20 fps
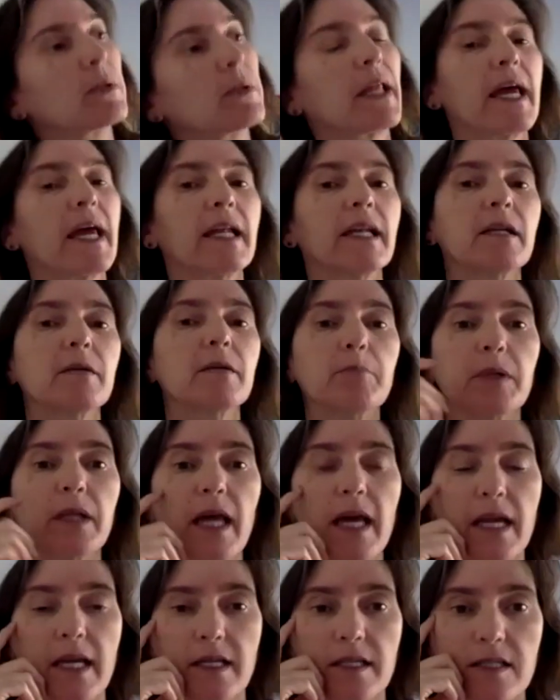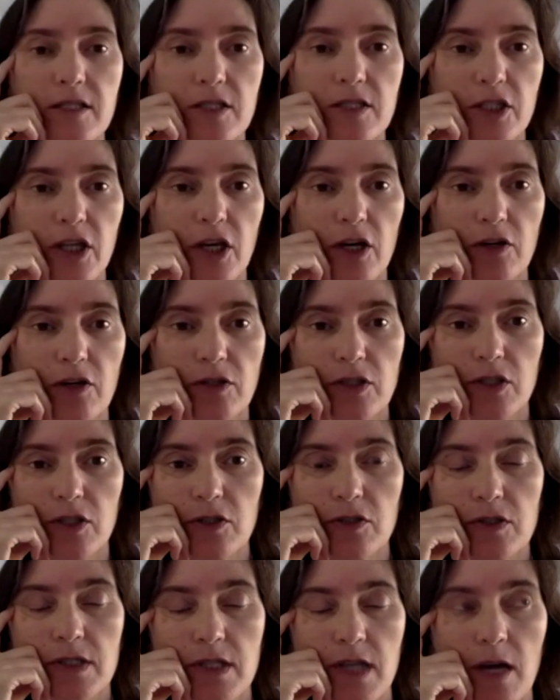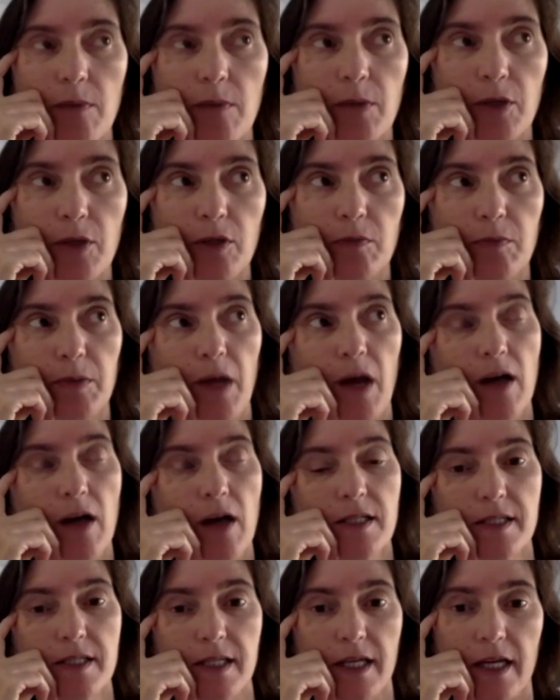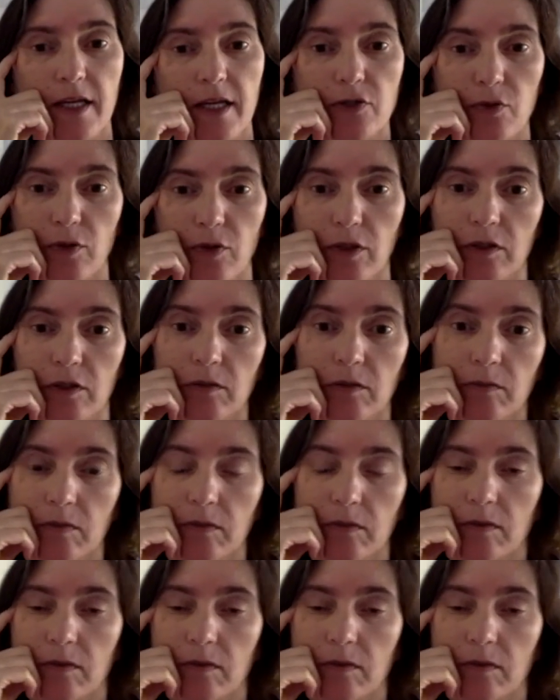plan in place to go to double block schedule